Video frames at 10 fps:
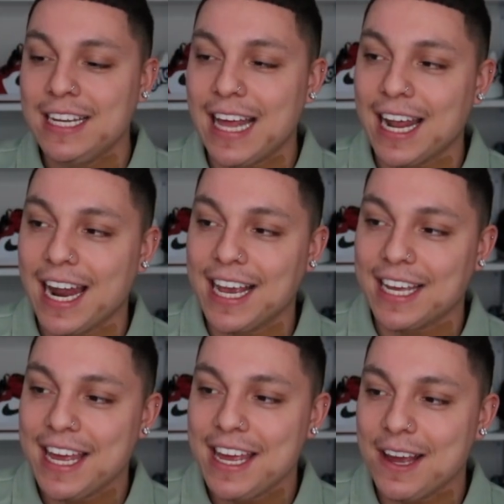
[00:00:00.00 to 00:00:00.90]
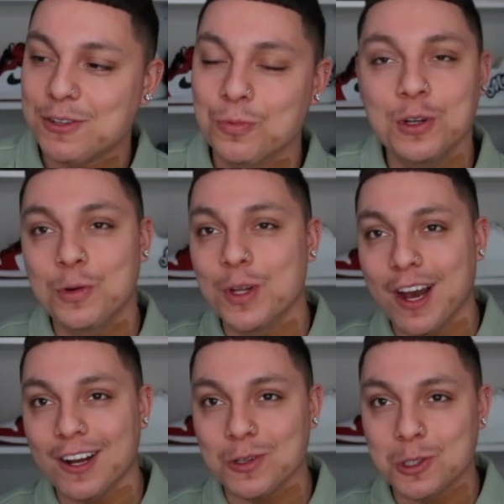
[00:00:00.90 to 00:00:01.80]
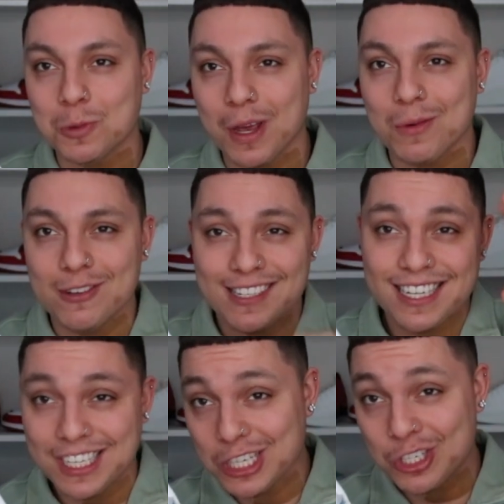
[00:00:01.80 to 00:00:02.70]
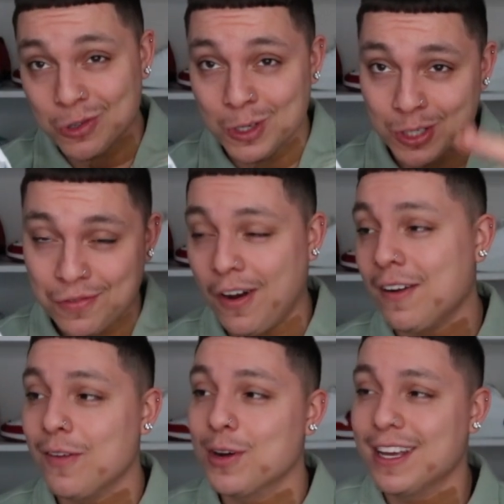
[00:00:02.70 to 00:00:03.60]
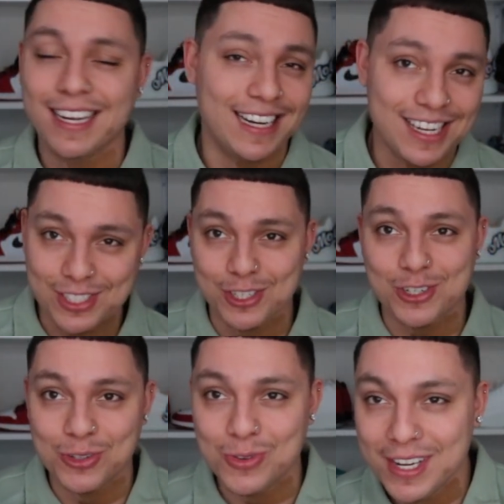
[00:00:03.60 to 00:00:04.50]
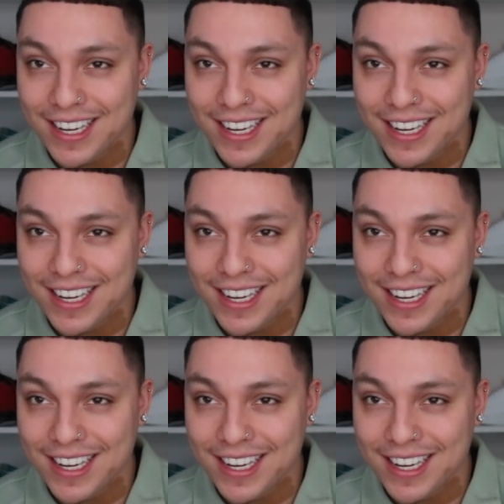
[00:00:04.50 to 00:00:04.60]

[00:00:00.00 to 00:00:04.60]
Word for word: that, like, it's really, really hard to explain, but you just see a shoe and you just fall in love with it, and that's your shoe.